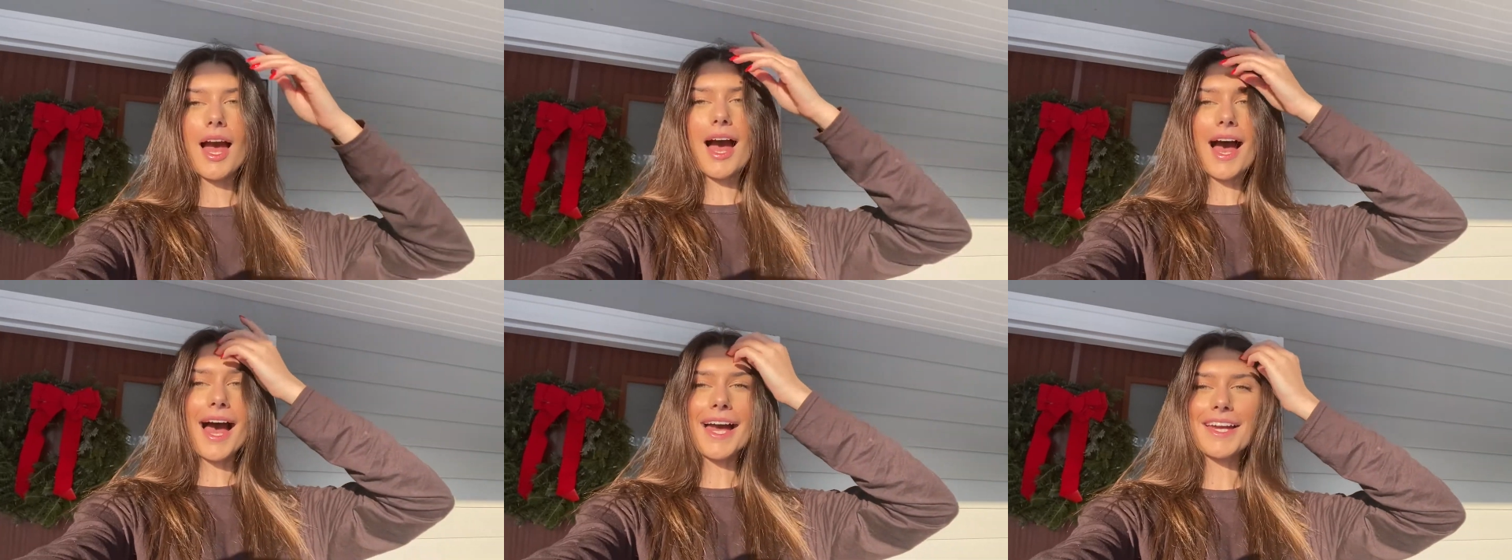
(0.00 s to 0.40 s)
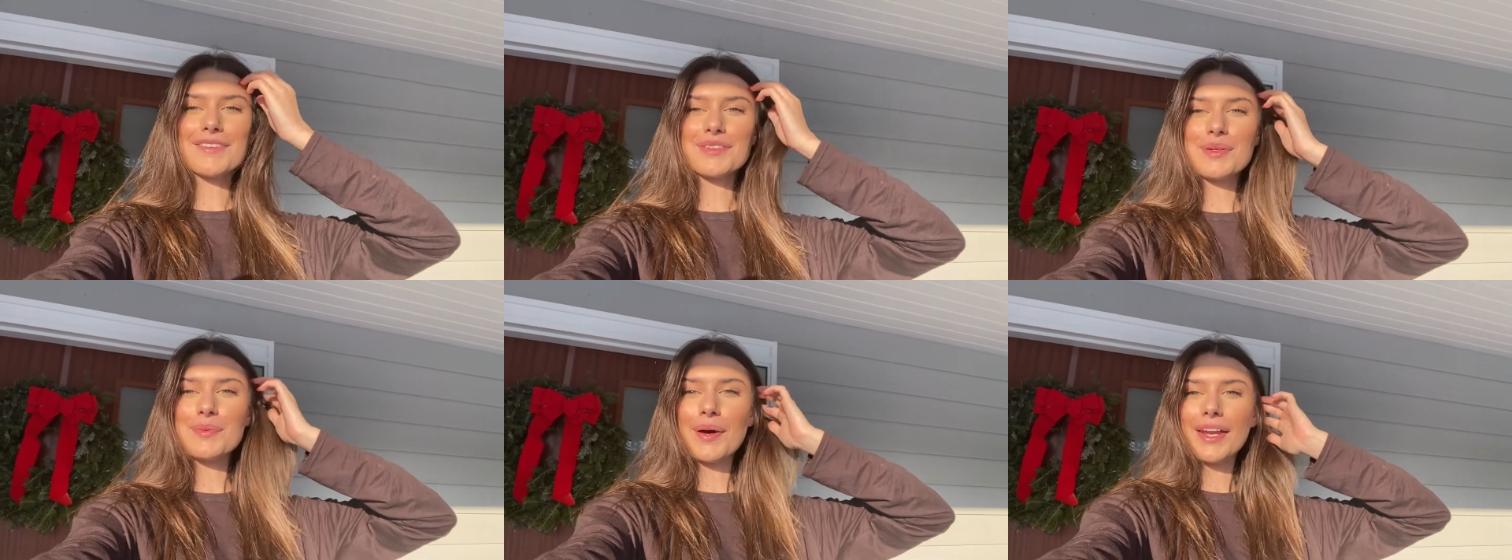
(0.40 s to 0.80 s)
Hi
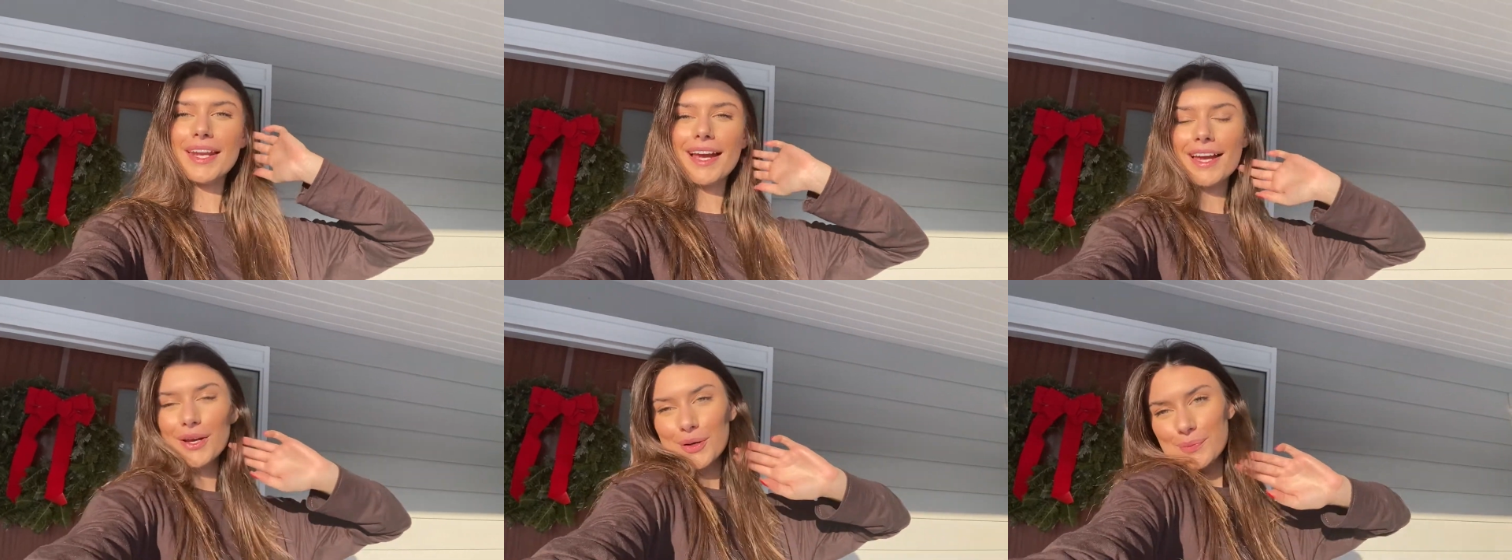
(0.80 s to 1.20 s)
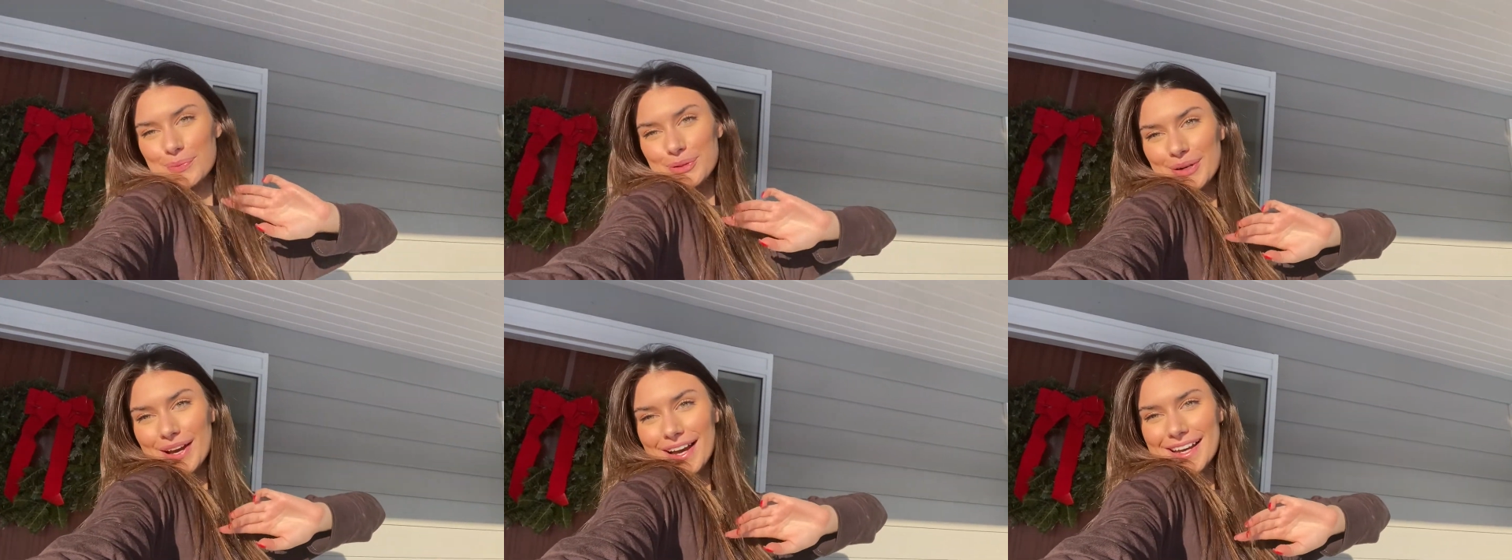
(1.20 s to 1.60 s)
everybody, I hope you
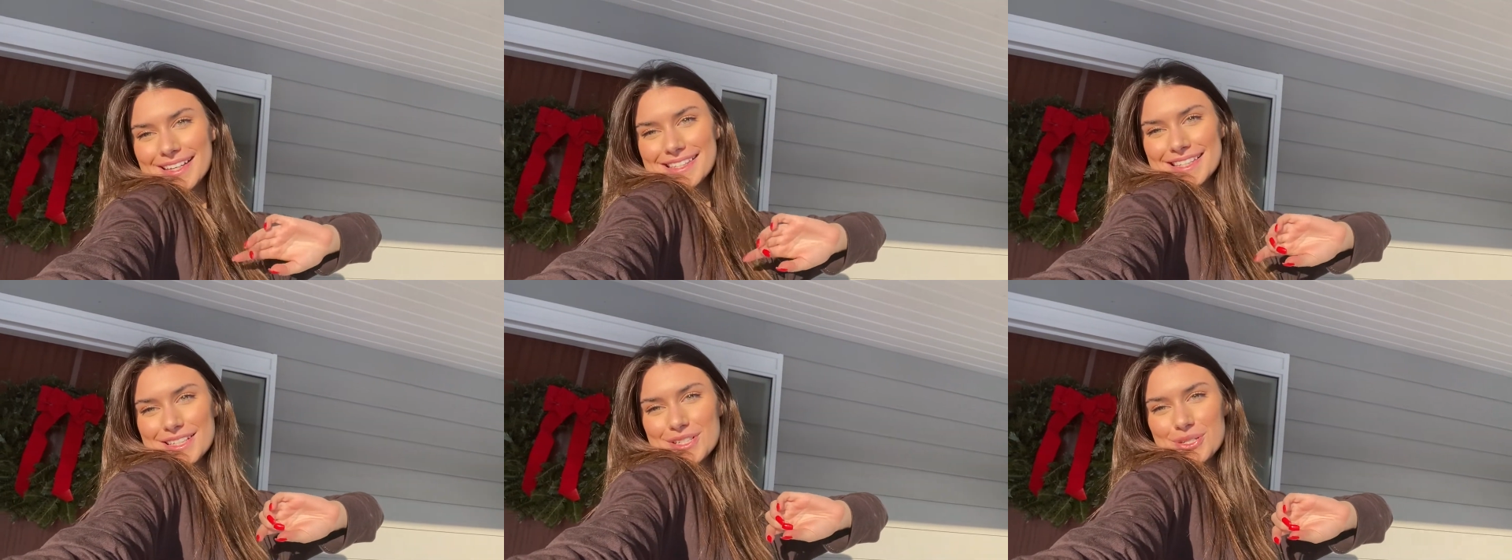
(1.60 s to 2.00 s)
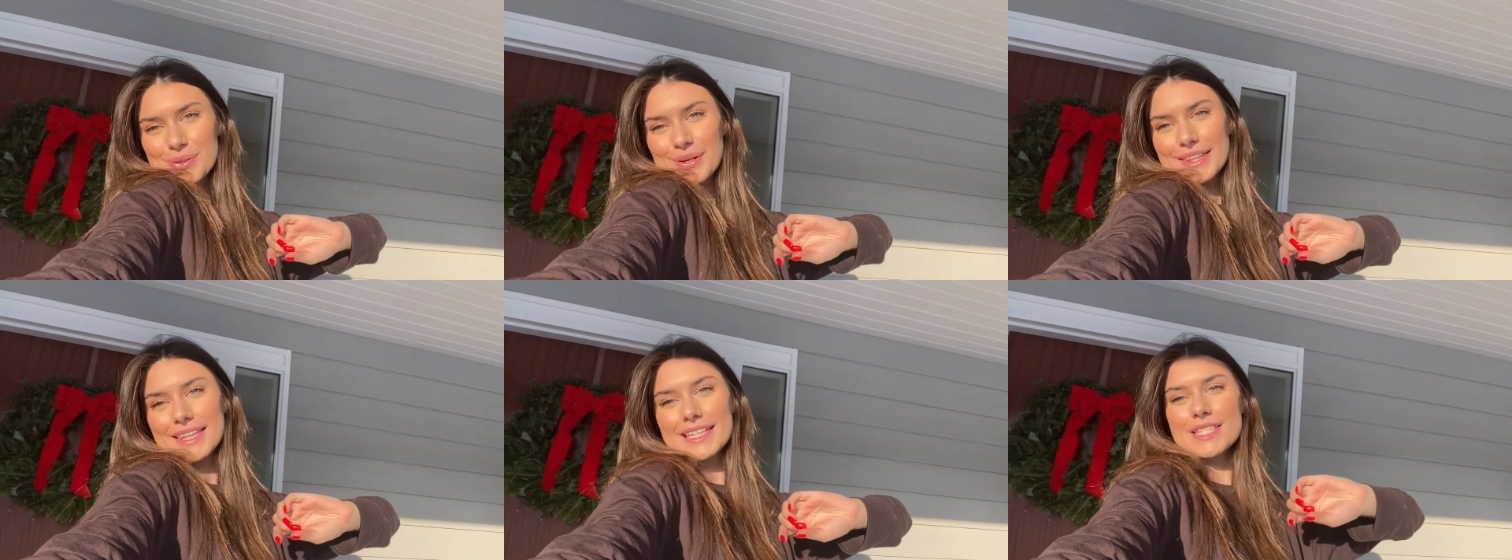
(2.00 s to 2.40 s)
guys
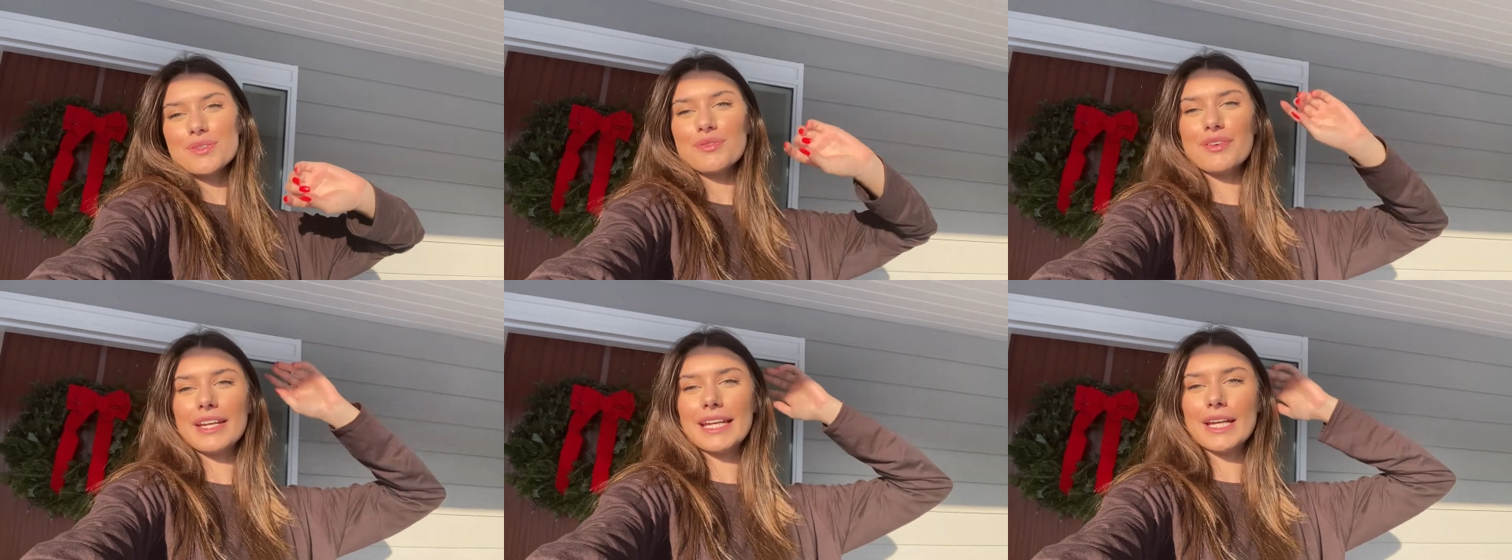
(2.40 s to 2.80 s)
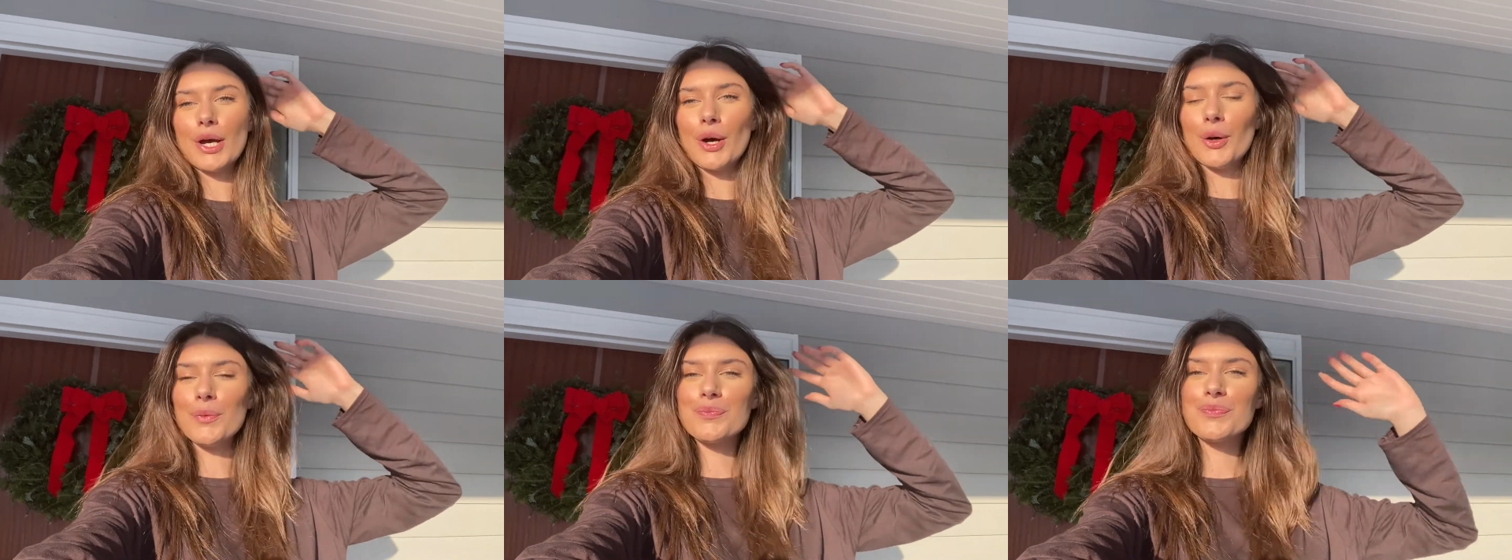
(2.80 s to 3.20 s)
enjoyed this
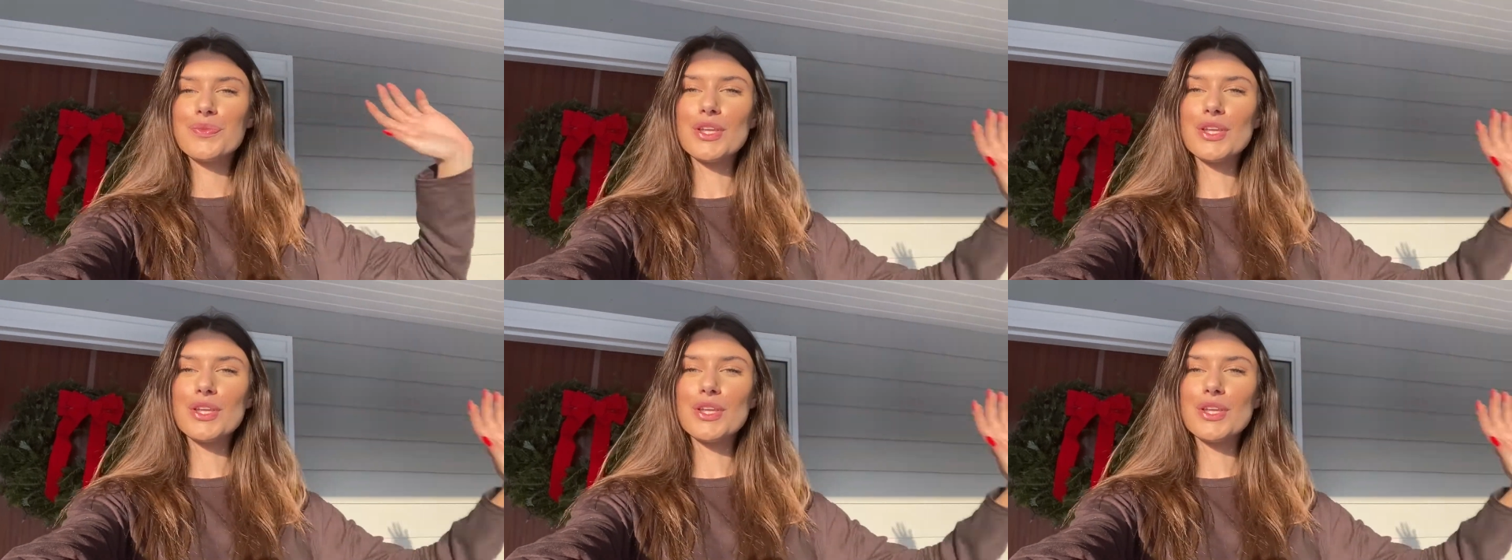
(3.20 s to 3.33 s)
video.